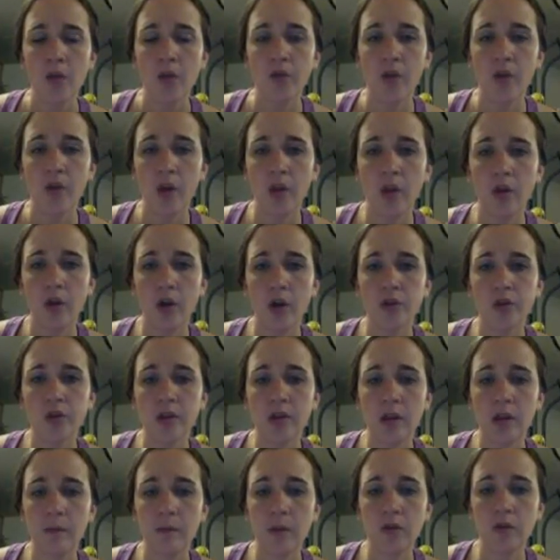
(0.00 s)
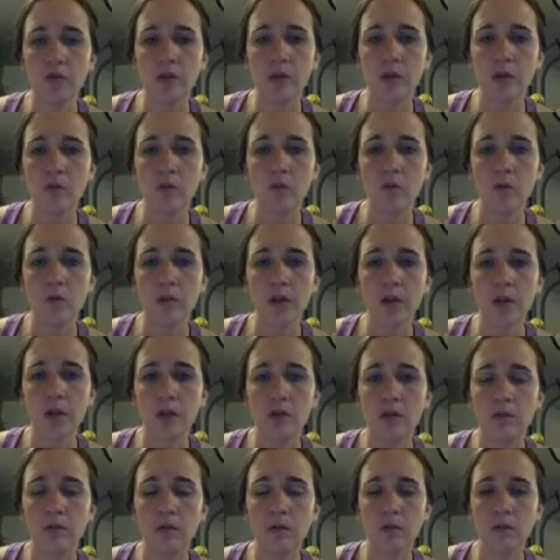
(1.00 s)
The largest elementary school, and it
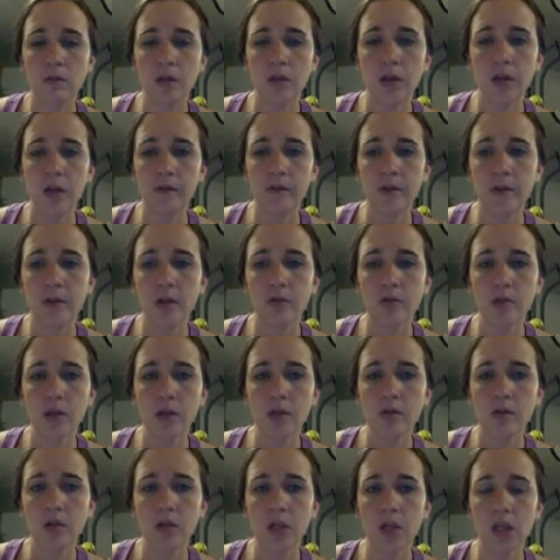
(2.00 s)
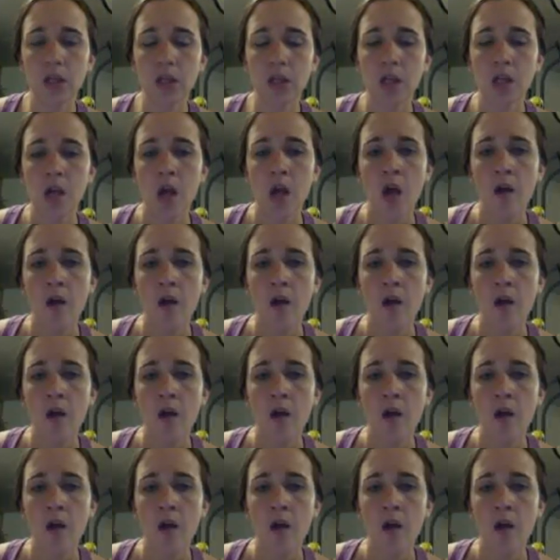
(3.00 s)
holds 700 students.